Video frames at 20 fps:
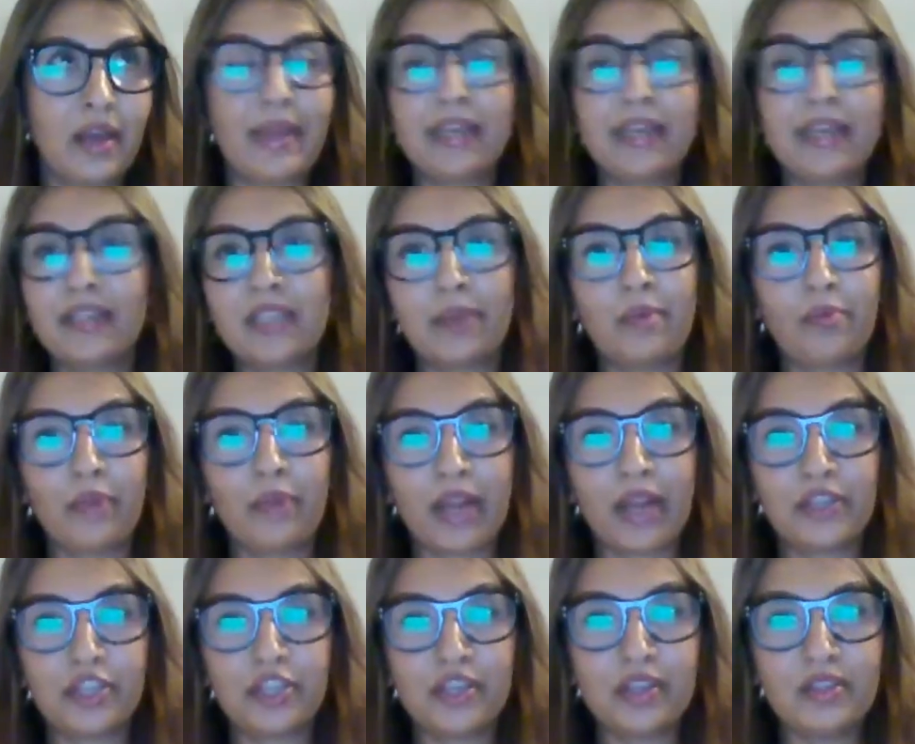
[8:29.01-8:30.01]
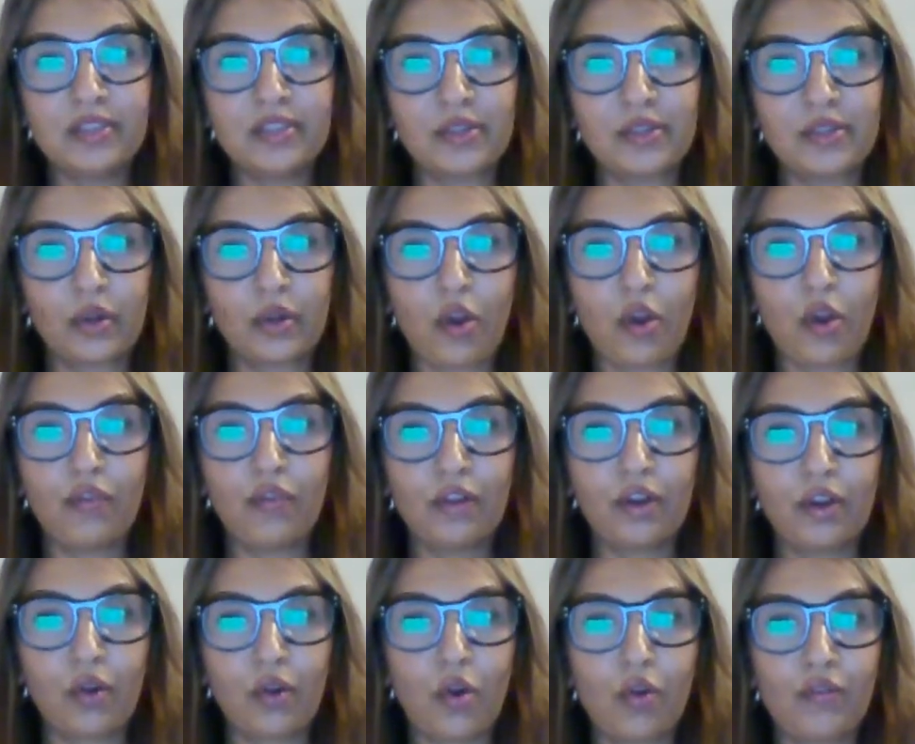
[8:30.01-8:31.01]
any type of prejudice or
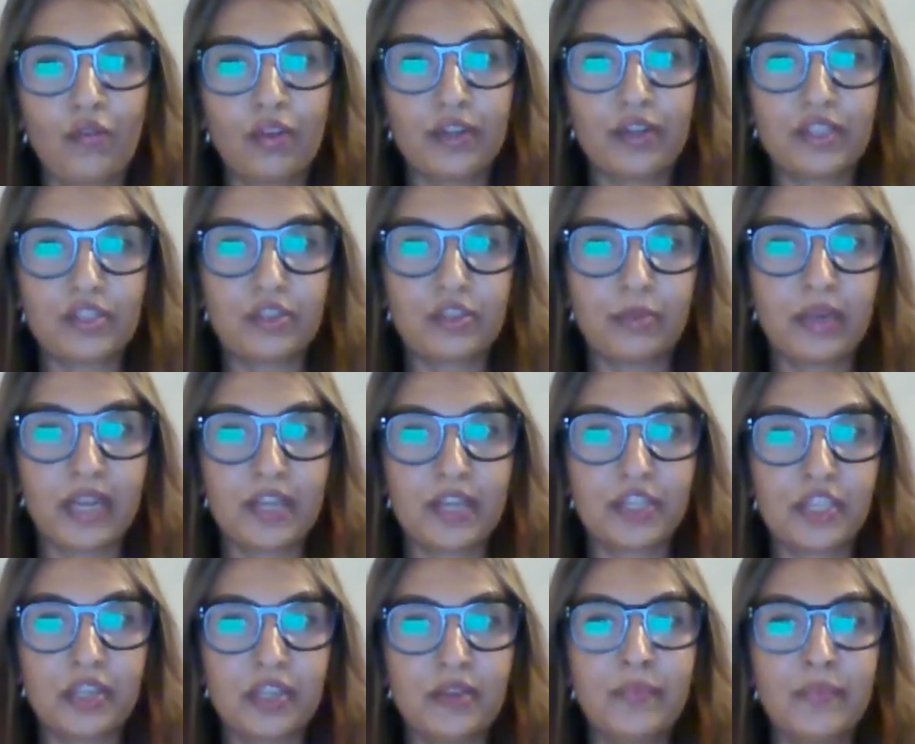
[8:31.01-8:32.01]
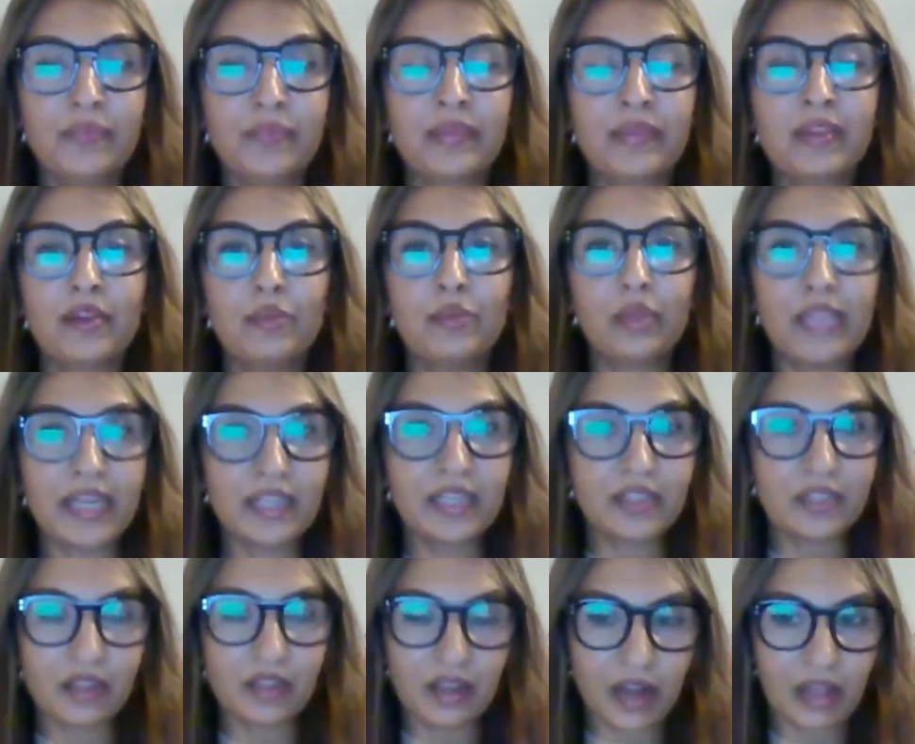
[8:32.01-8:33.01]
covert or overt discrimination related
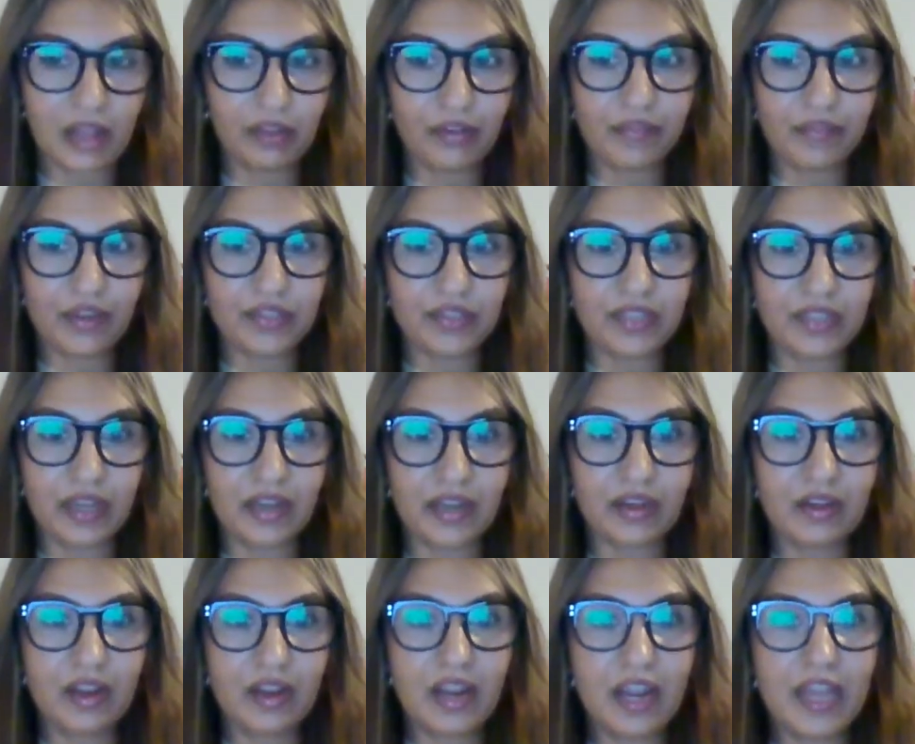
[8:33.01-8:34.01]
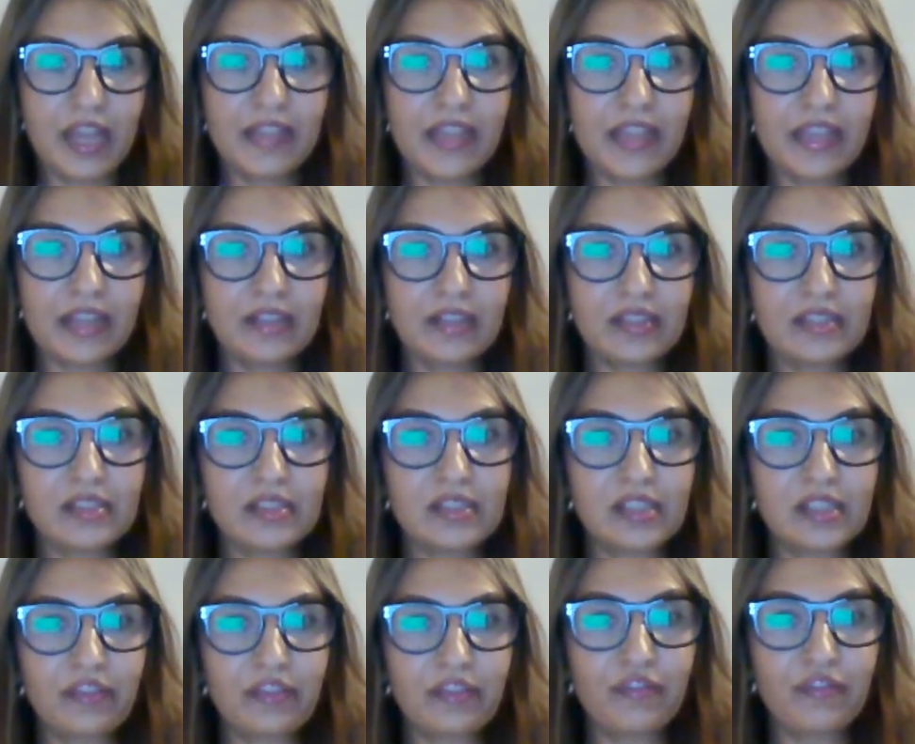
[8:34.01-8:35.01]
to the color of their skin, they can
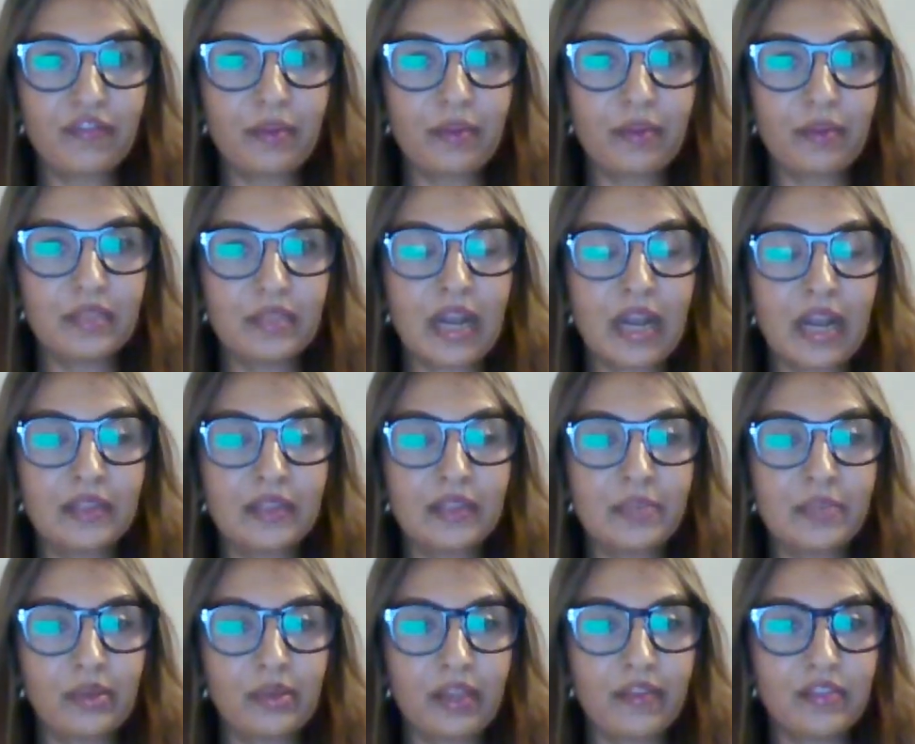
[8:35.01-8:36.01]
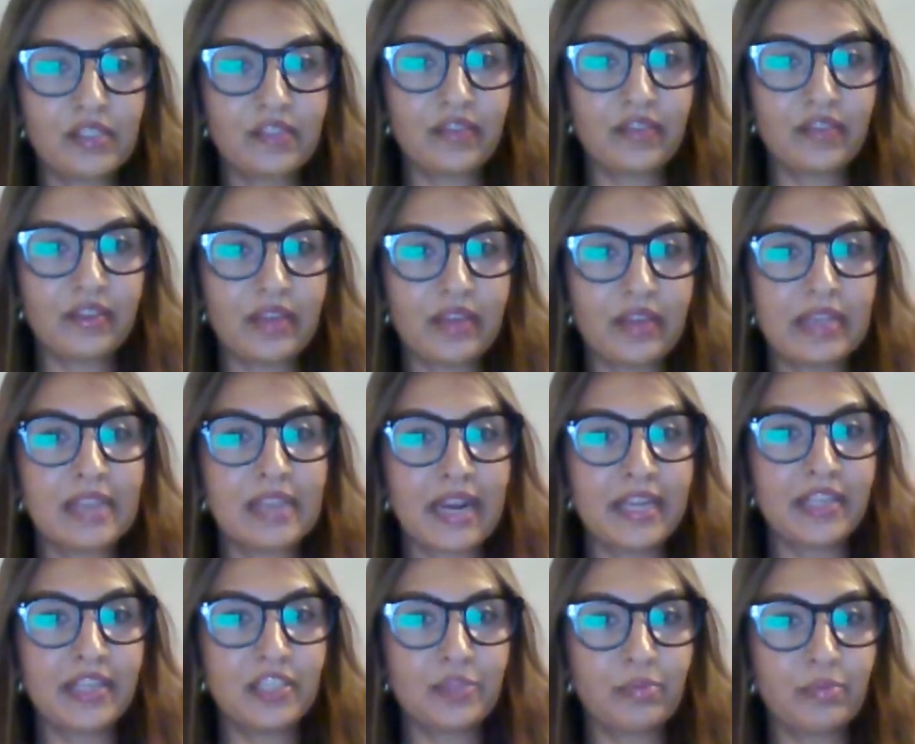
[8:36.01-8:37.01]
suffer from deeper levels of
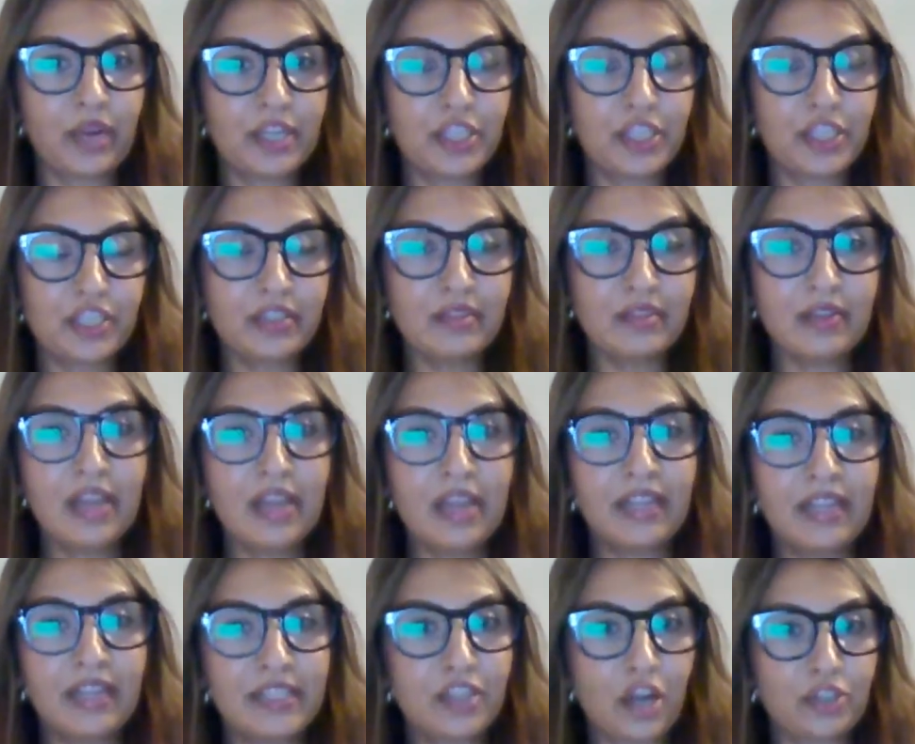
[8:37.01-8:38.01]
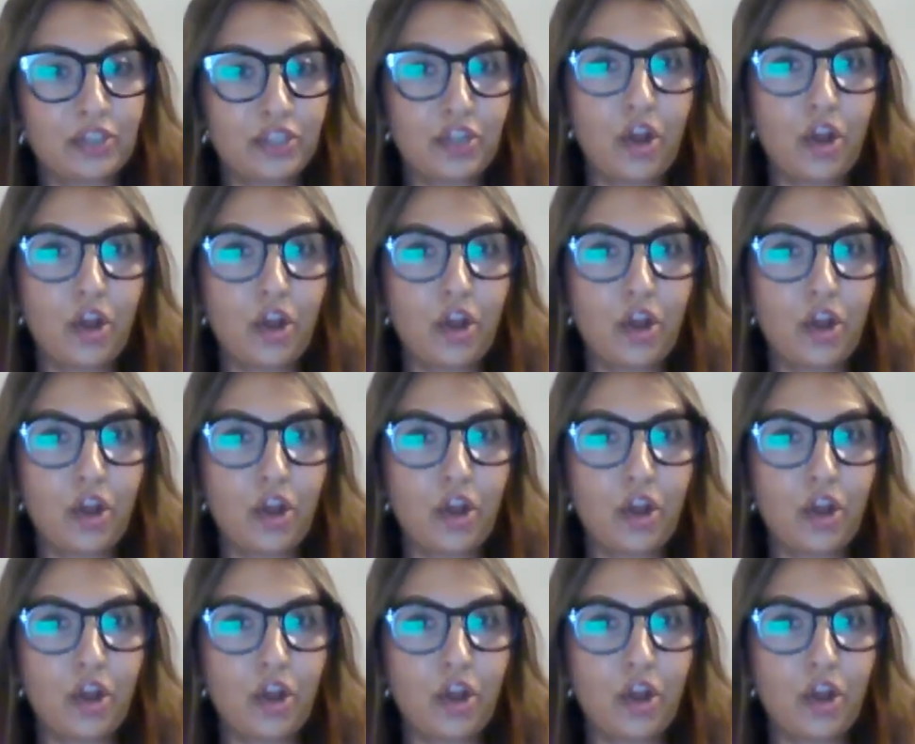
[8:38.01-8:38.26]
anxiety and depression, like Dr.